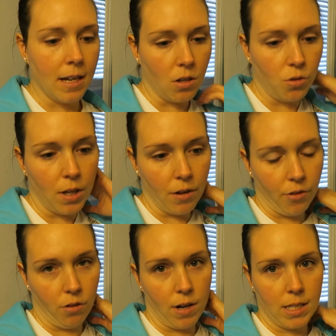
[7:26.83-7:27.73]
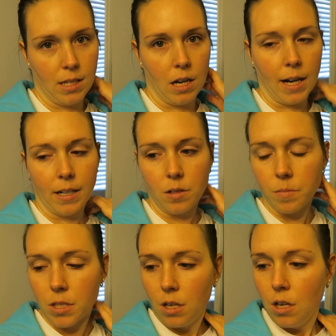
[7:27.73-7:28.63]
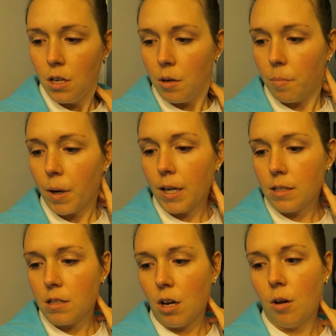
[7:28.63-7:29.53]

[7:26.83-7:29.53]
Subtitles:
I'll do that for the rest of the items, but